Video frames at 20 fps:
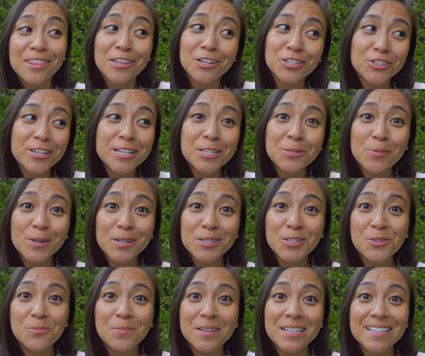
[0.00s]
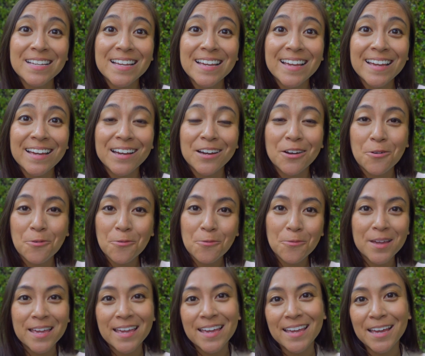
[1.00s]
The streets weren't too busy.
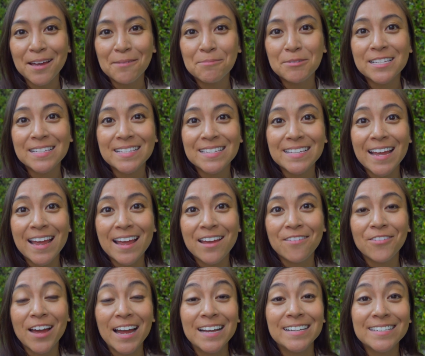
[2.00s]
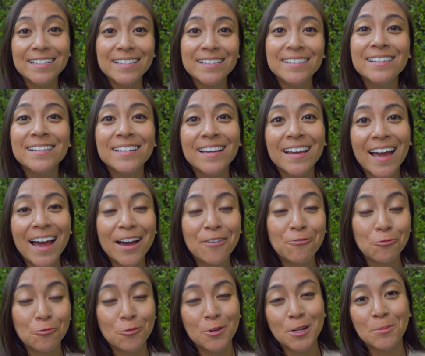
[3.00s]
We kept it safe. I did
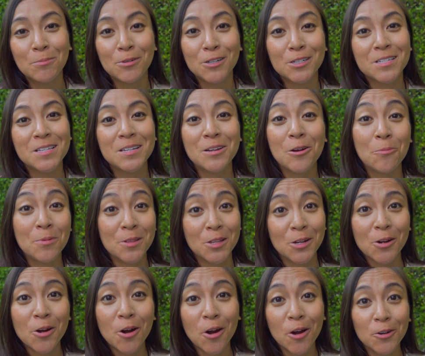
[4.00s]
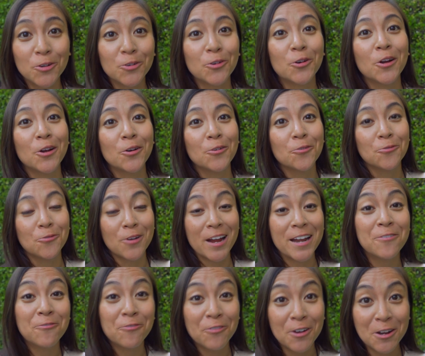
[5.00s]
have one person open their car door
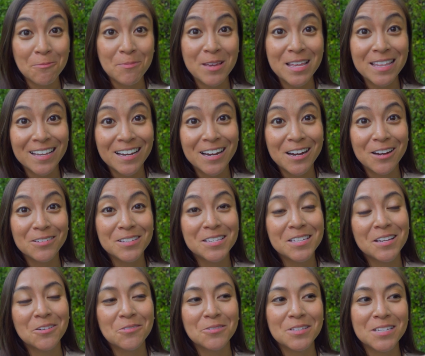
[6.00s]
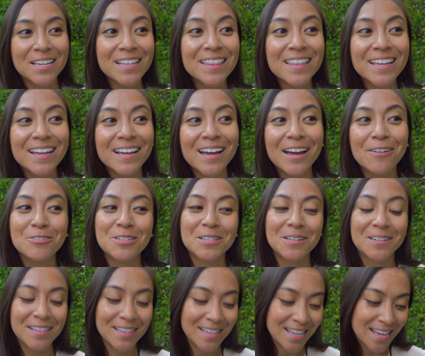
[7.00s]
right in front of me though, so it was a good thing I was
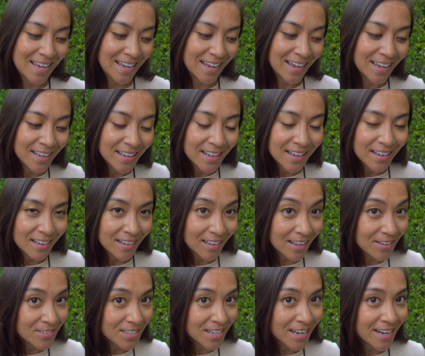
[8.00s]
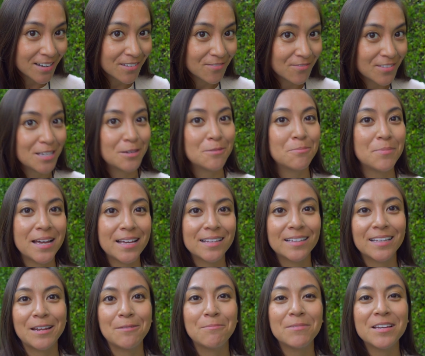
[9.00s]
on the left side of the
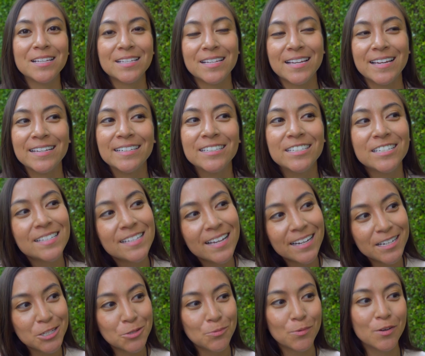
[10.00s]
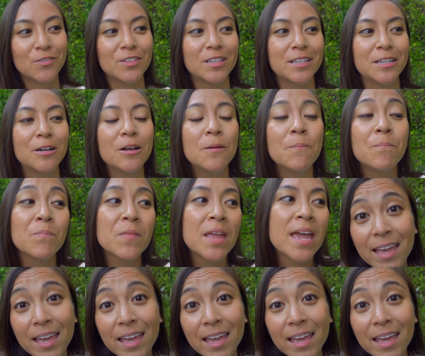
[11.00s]
bike lane because I just had to swerve a little.